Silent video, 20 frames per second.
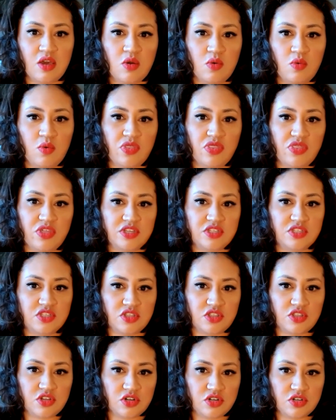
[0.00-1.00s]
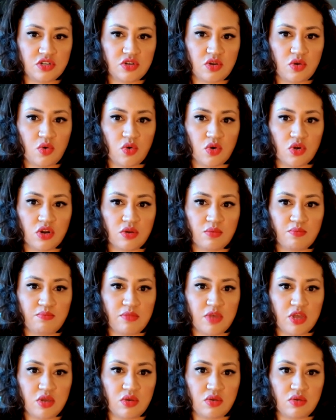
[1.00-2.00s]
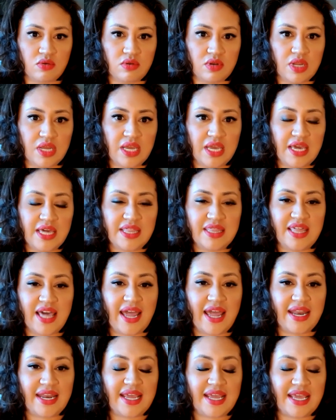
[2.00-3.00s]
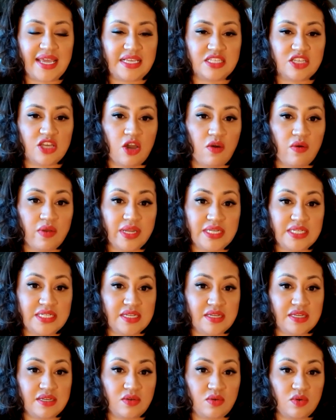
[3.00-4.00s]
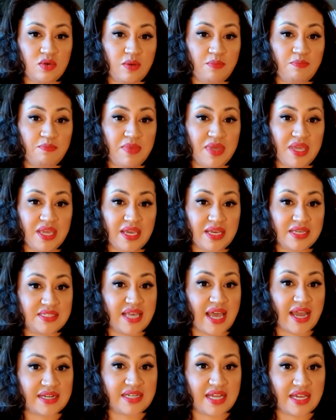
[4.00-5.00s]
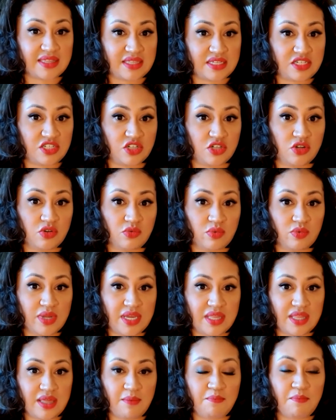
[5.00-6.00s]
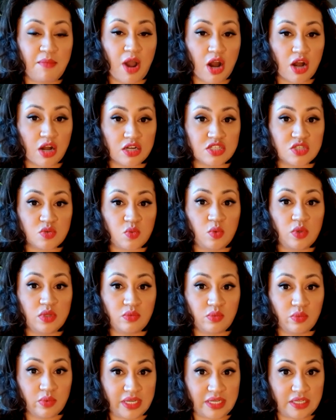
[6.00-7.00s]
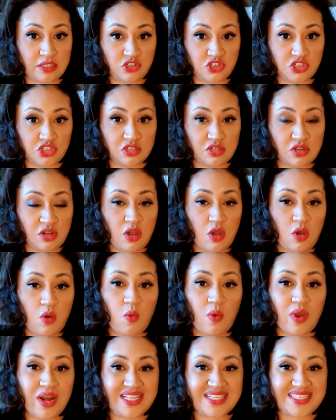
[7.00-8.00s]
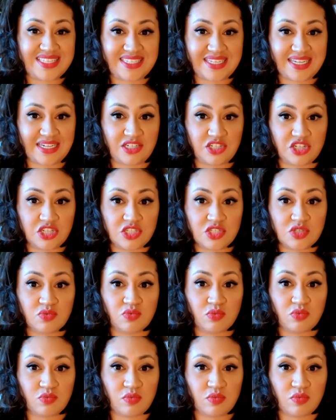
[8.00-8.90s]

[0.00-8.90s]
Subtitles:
With this third quarter moon that is going to be exact at the degree that Mars will reach when it stations